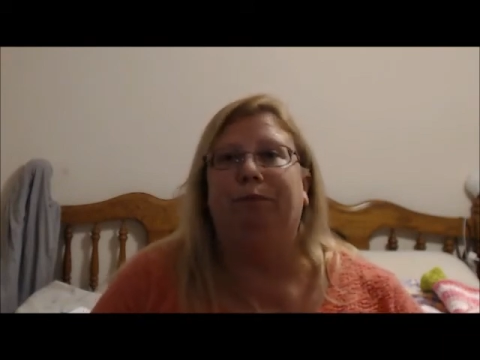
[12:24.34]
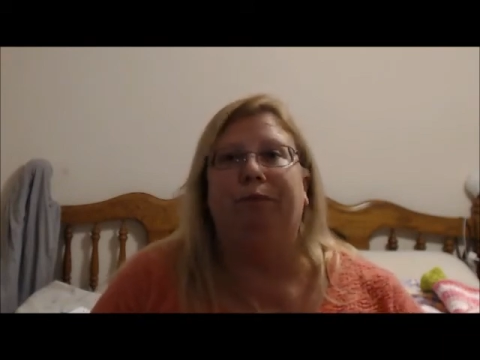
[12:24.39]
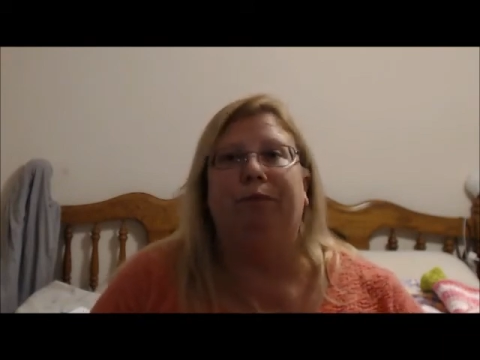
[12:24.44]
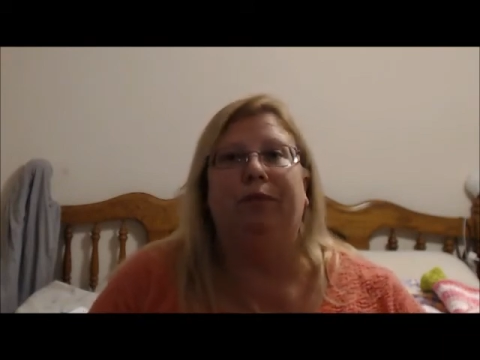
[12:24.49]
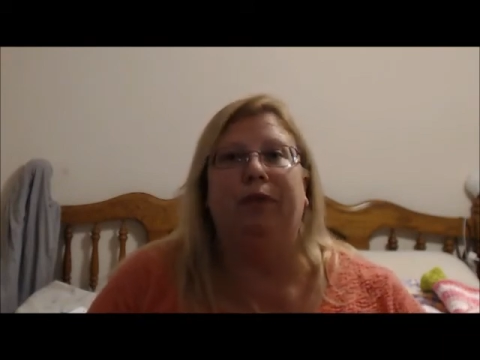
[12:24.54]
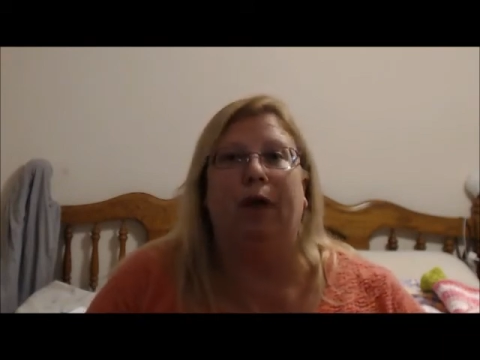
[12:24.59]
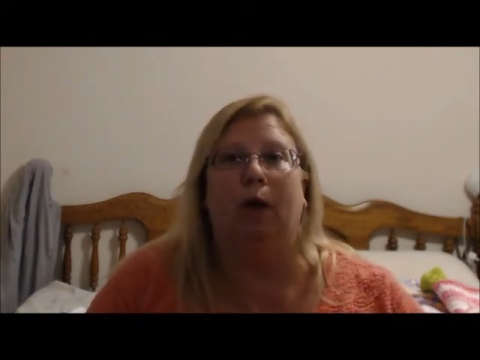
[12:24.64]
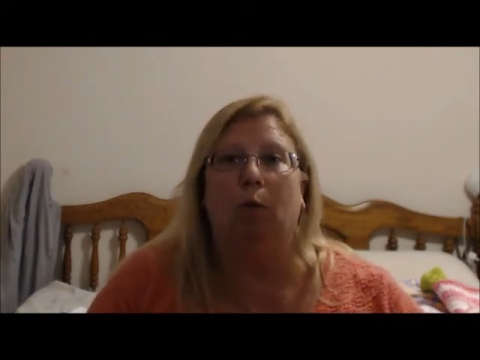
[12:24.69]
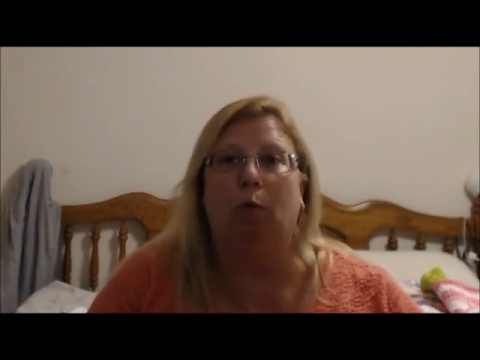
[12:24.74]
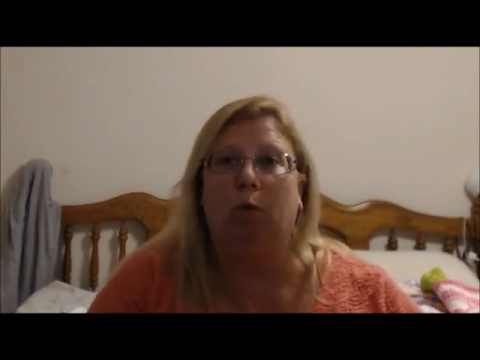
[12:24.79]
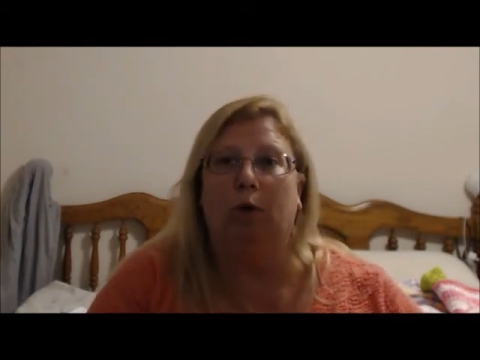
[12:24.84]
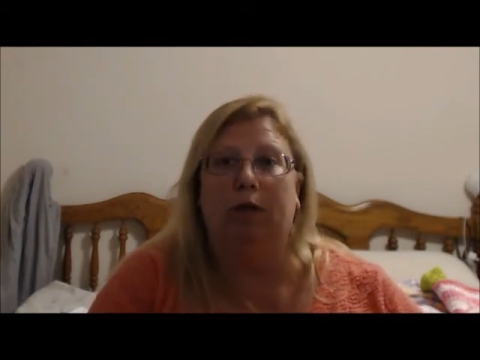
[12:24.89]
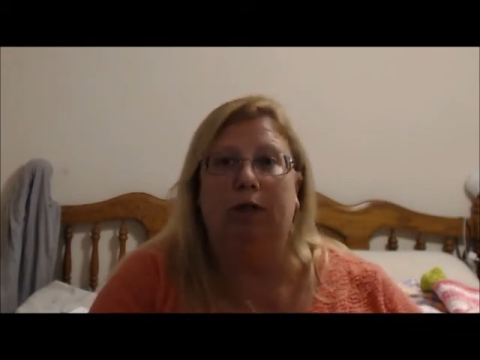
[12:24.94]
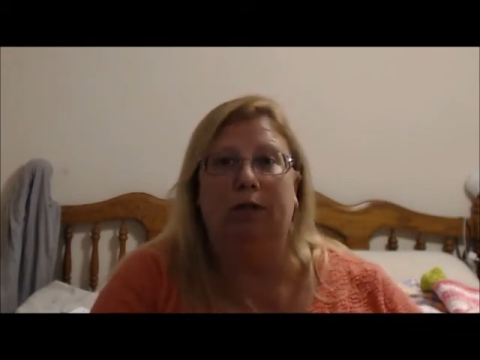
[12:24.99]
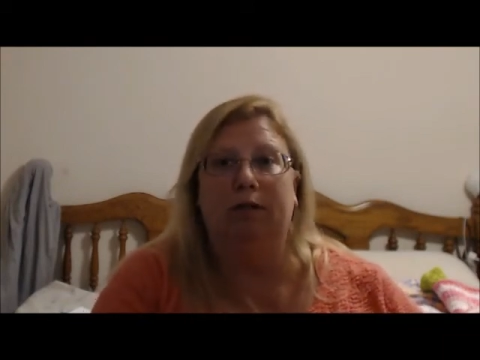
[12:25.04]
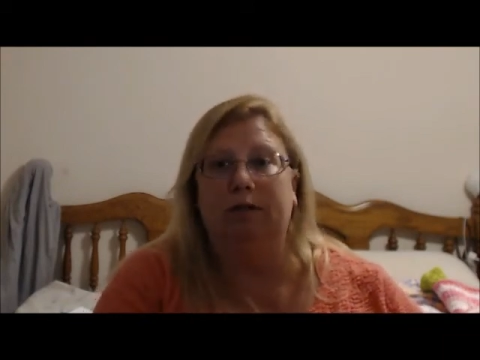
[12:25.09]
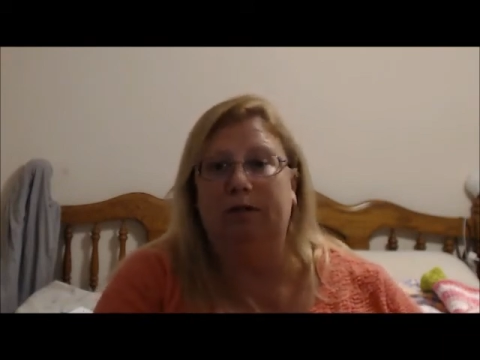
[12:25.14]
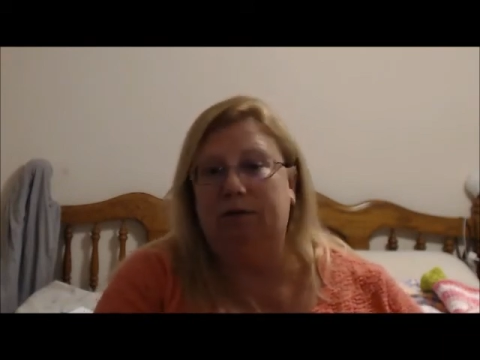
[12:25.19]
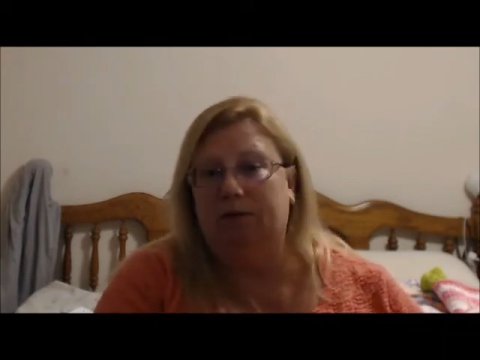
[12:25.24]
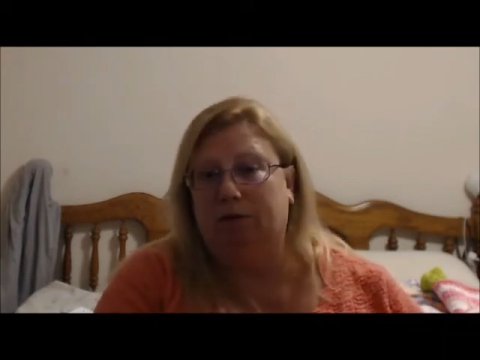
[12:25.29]
that
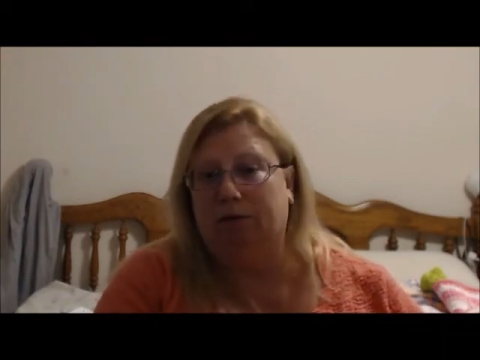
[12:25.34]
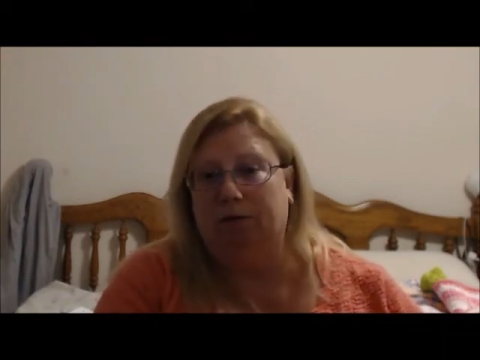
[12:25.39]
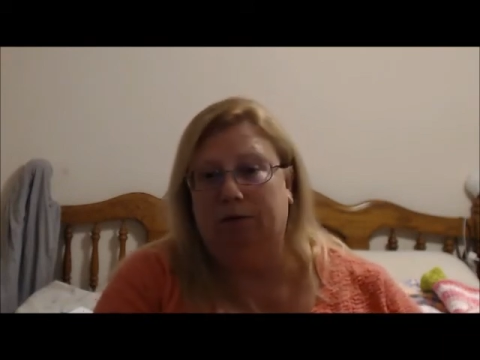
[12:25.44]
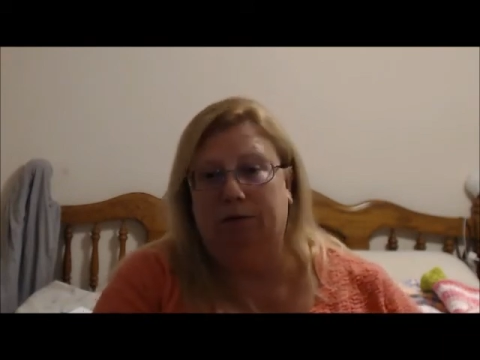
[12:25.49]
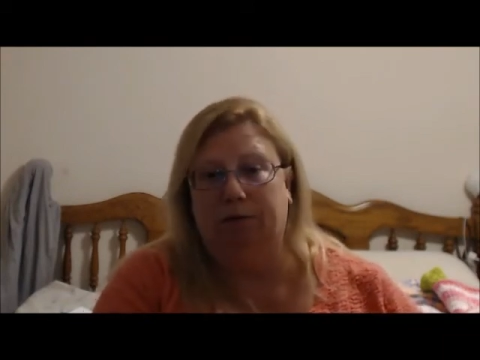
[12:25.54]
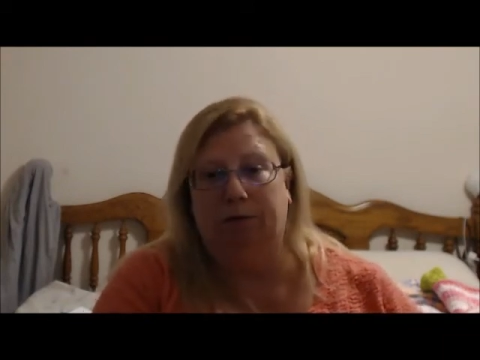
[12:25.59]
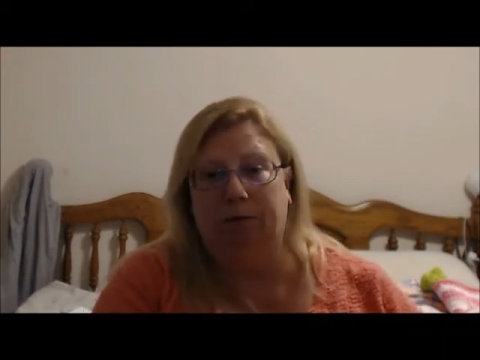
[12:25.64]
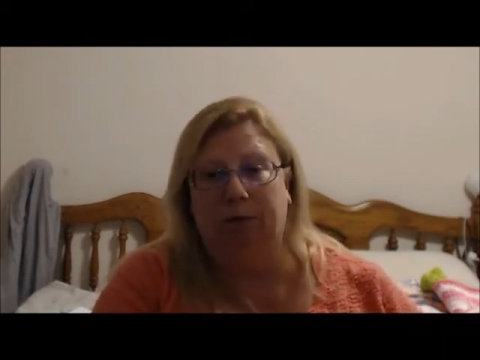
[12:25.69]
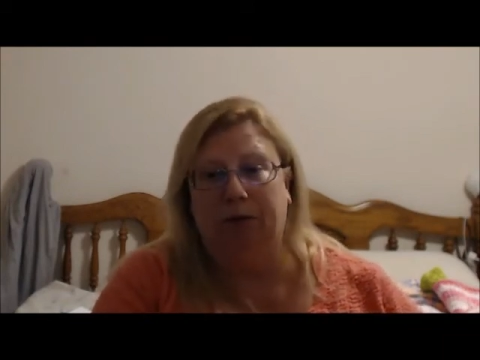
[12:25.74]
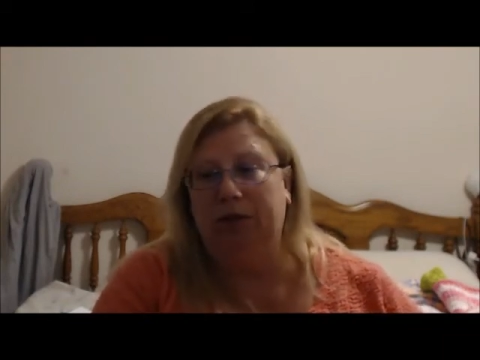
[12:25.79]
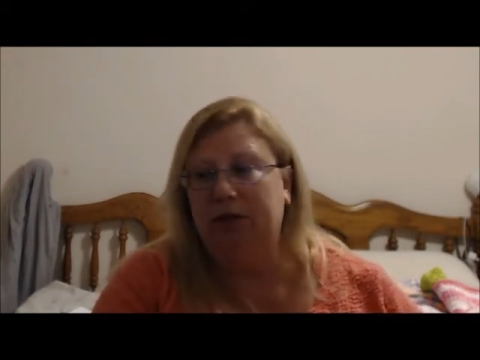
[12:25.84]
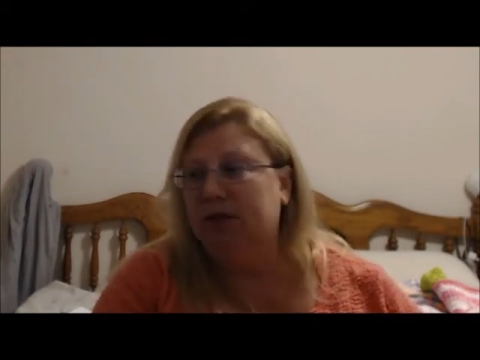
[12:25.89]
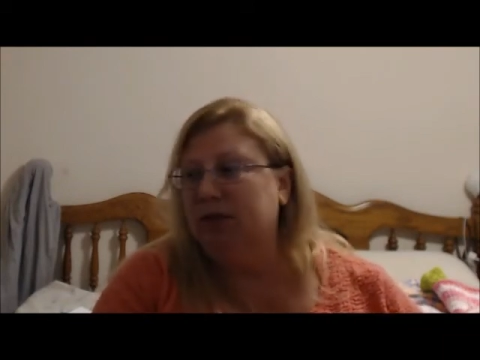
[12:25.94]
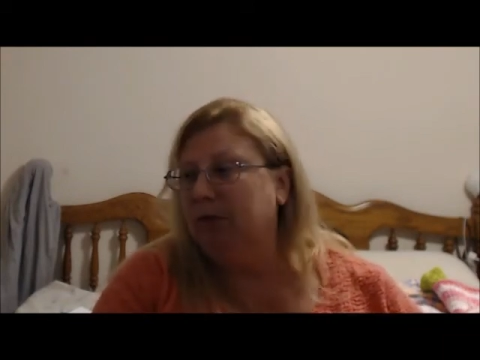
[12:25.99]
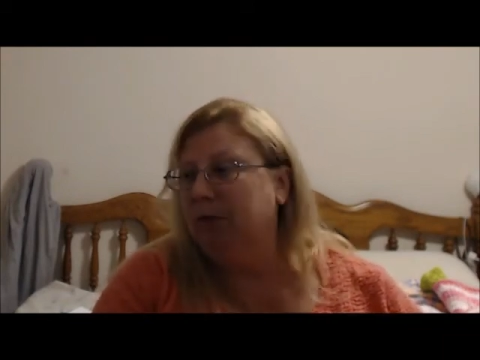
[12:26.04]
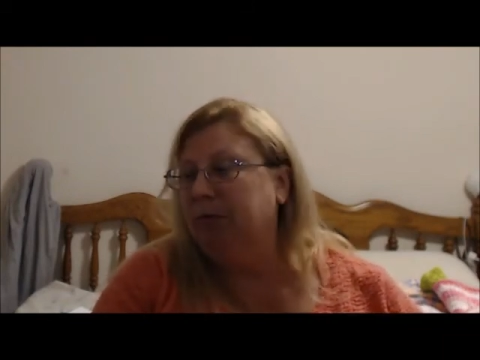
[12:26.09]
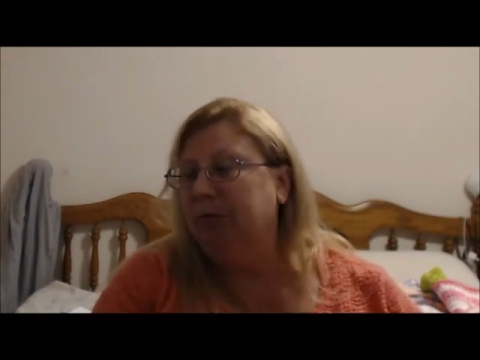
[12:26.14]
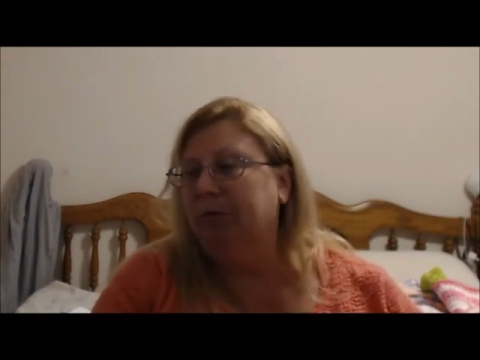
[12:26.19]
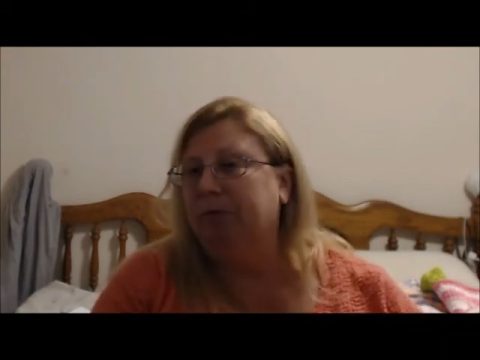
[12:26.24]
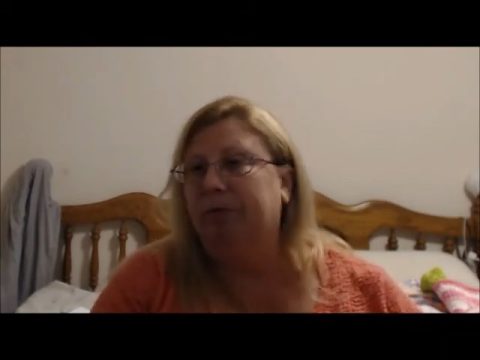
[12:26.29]

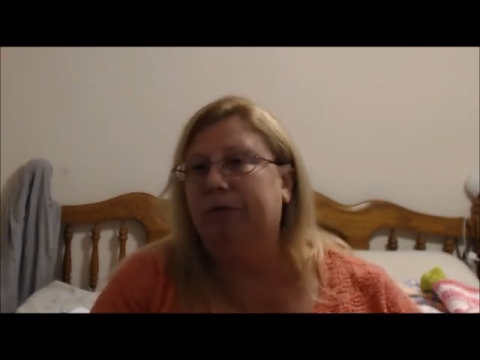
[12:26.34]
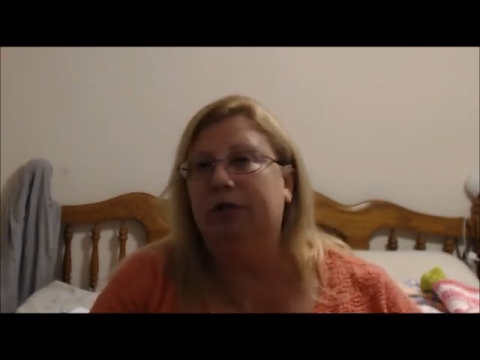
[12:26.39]
Winsome